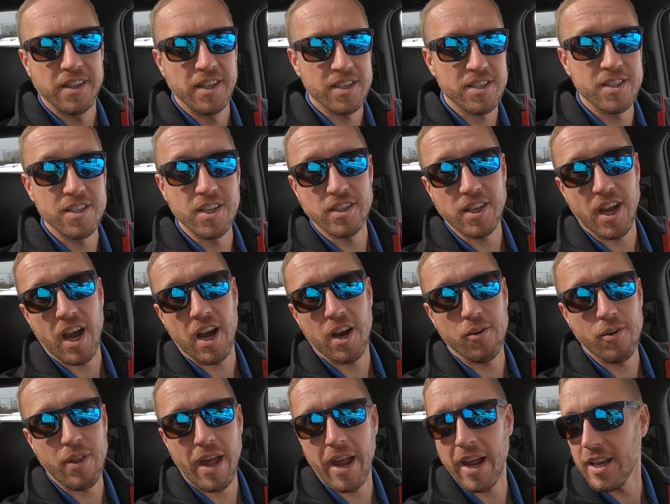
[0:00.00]
This is the
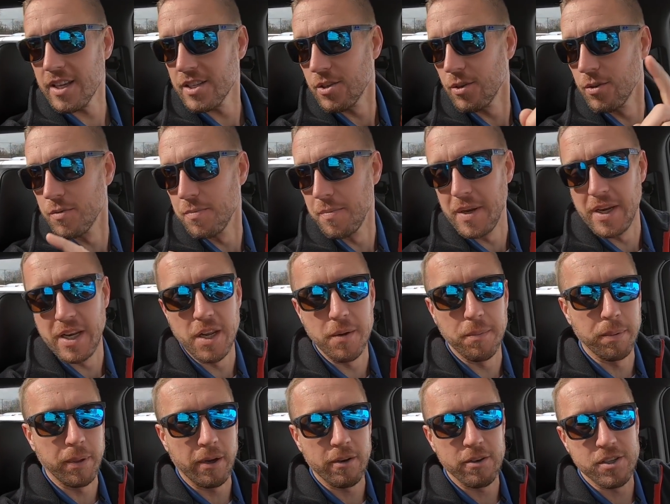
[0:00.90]
Tahoe that has those
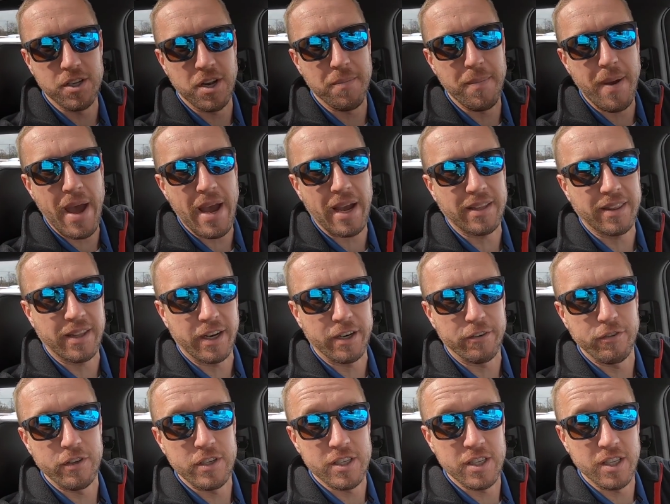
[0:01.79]
media players in the back that
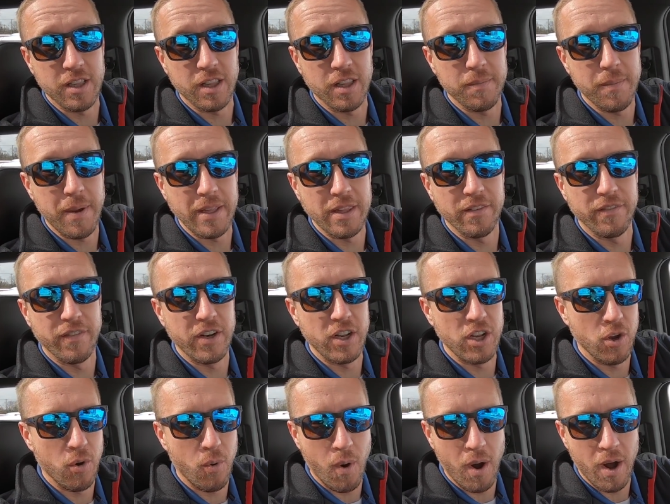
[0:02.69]
I recently made the
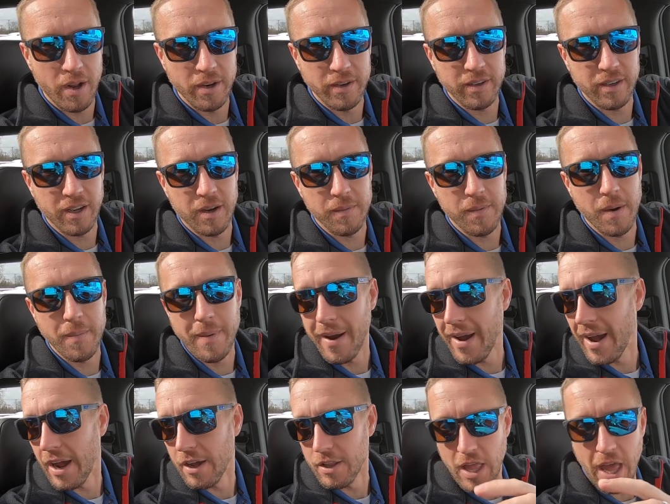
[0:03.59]
video on uh,
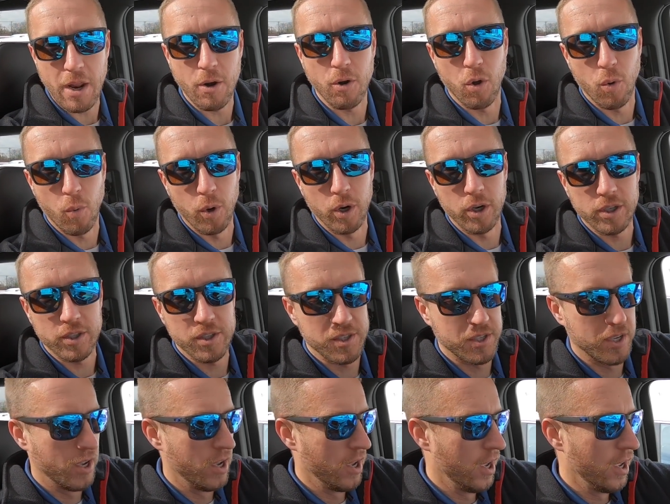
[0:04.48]
about how that all
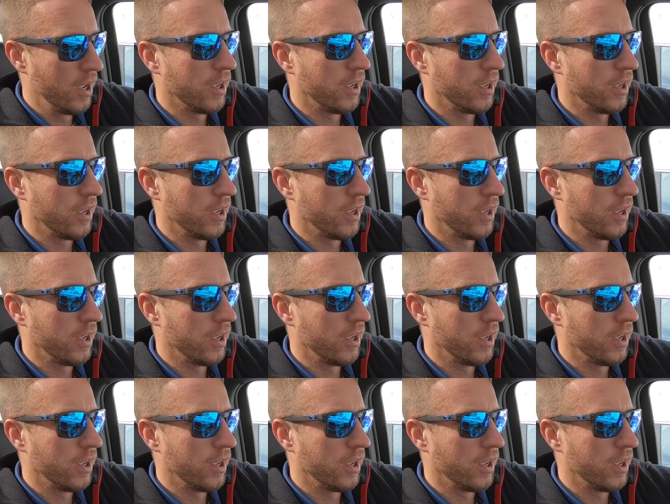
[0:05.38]
works.